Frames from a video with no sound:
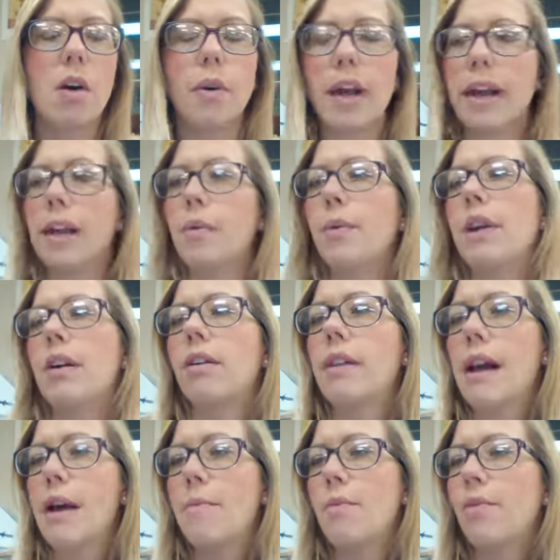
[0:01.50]
Okay, we are
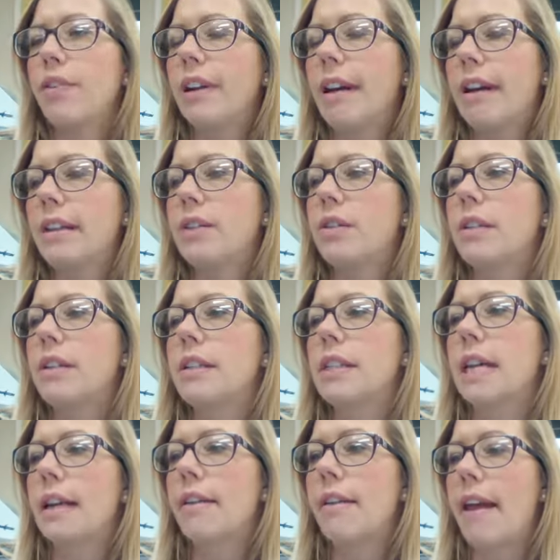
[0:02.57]
now moving on to the
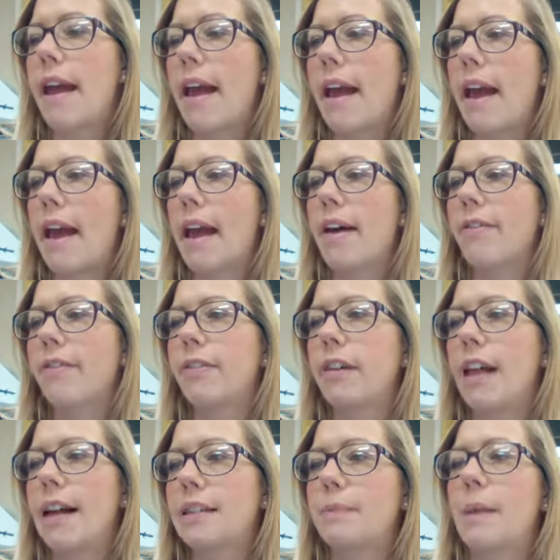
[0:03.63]
second half,
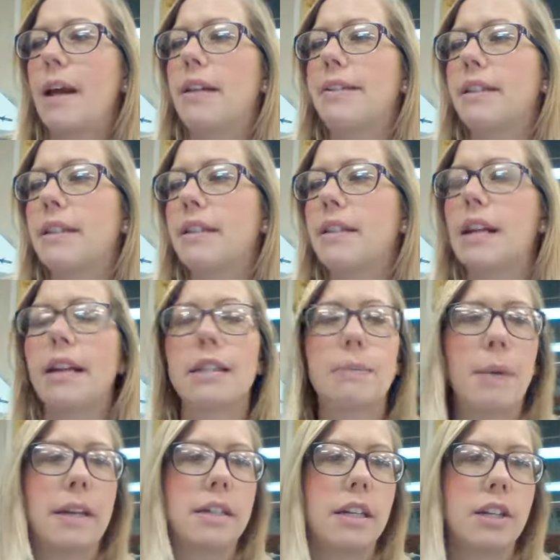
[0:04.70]
class policies and
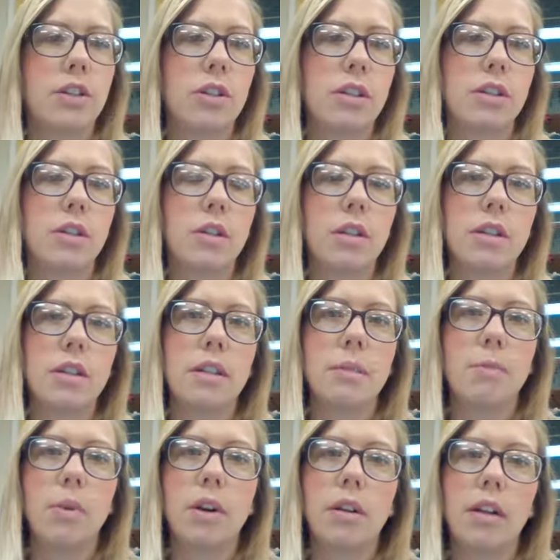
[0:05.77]
expectations. So this
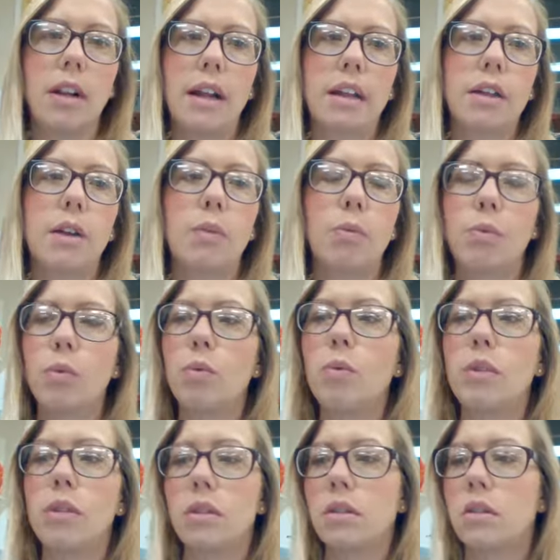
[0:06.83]
is more like the
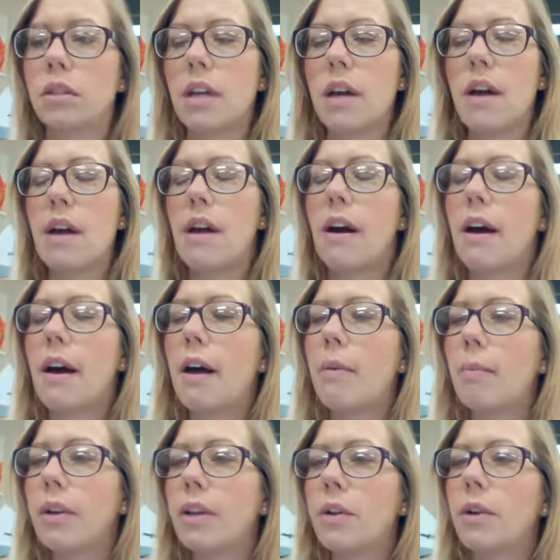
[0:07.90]
rules
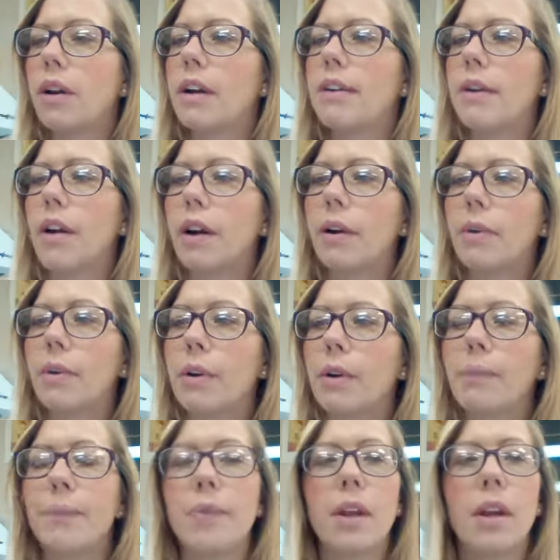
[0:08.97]
when you are in the art
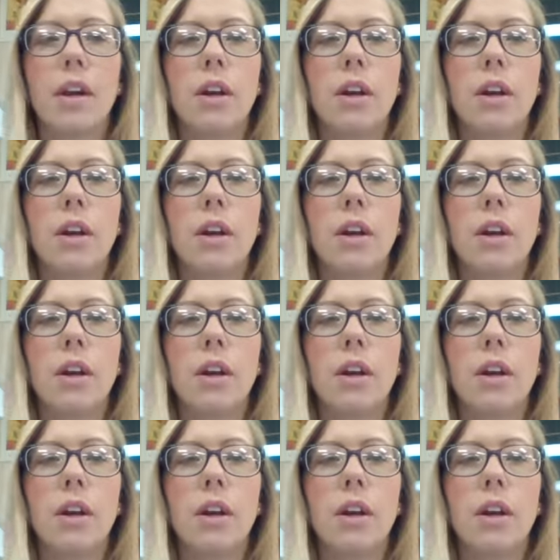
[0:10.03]
room.